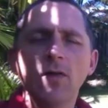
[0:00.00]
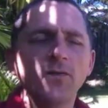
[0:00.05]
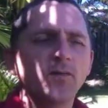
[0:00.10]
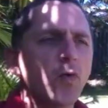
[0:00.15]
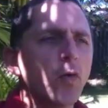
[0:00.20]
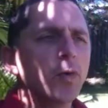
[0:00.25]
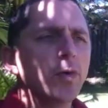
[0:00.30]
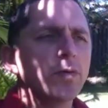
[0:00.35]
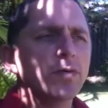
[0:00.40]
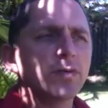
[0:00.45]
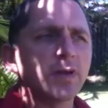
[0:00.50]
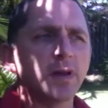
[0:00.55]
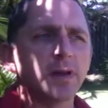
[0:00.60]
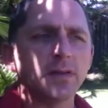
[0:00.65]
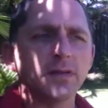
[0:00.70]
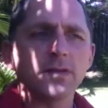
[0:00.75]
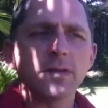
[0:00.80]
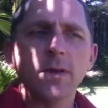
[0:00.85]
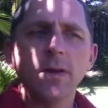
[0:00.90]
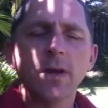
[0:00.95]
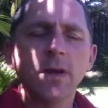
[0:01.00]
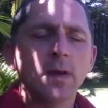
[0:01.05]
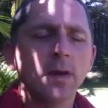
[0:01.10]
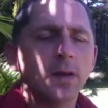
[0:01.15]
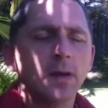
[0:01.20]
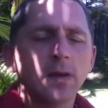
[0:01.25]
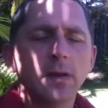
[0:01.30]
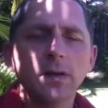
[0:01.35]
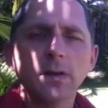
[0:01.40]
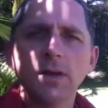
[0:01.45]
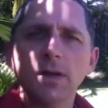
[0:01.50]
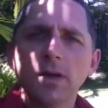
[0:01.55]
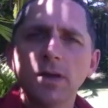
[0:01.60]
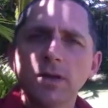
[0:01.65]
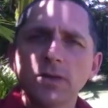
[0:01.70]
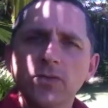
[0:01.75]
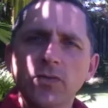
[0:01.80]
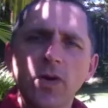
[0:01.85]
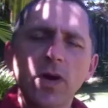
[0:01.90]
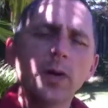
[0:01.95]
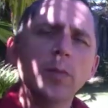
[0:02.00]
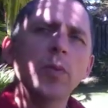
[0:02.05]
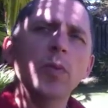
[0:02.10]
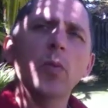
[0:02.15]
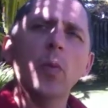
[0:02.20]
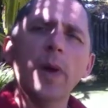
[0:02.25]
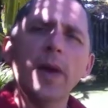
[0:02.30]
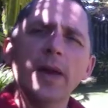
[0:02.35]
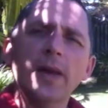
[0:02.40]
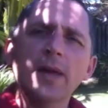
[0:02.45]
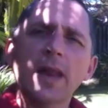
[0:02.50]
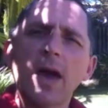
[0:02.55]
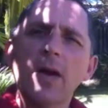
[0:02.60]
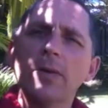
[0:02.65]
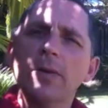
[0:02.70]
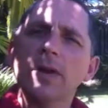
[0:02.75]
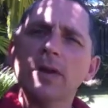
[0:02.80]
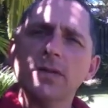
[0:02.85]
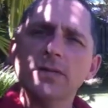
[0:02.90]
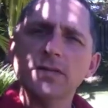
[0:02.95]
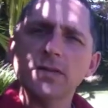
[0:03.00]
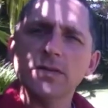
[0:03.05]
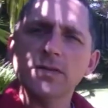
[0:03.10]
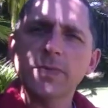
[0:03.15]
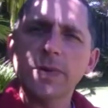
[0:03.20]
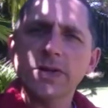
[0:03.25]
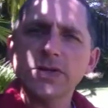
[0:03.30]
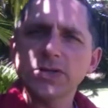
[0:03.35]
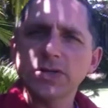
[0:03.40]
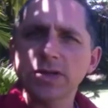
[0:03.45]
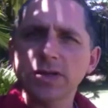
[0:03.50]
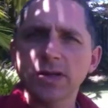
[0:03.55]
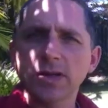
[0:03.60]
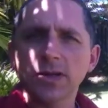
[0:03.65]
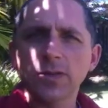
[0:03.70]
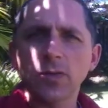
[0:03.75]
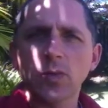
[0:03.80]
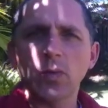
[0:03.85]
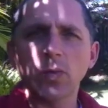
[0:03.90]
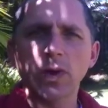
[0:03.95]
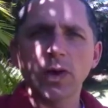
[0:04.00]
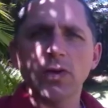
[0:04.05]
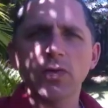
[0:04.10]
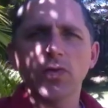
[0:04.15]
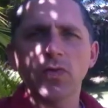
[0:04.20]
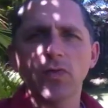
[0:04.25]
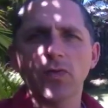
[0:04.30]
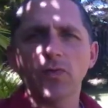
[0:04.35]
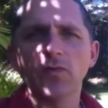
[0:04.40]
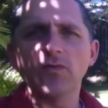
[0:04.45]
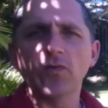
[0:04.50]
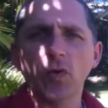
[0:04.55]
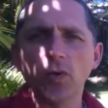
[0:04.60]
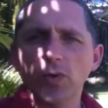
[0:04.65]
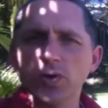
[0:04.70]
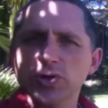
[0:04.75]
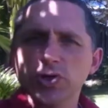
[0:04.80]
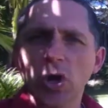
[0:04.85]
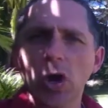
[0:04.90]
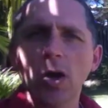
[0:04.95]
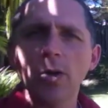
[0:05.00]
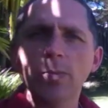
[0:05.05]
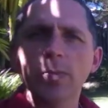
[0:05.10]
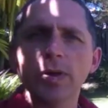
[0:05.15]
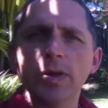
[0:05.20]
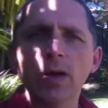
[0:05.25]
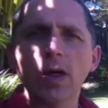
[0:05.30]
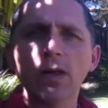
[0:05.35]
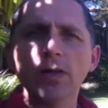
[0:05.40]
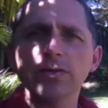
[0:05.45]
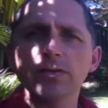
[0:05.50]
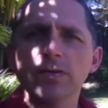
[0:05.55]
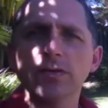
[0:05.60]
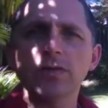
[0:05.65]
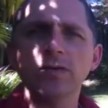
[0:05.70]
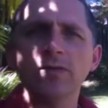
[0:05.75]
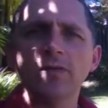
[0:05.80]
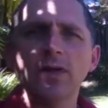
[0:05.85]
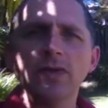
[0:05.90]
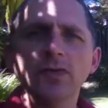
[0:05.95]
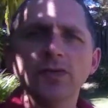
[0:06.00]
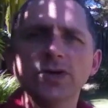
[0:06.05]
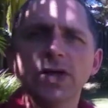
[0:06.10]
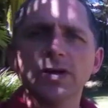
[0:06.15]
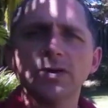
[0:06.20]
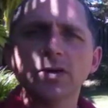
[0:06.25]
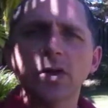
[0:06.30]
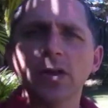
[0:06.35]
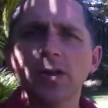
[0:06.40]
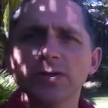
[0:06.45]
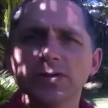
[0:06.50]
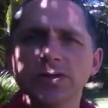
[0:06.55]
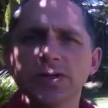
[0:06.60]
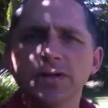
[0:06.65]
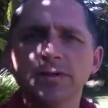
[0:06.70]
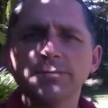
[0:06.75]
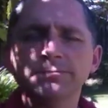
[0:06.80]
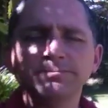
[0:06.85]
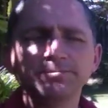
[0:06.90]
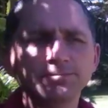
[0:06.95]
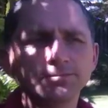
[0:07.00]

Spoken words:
Photo studies. Incredible way nowadays, especially with Photoshop and all sorts of other technology,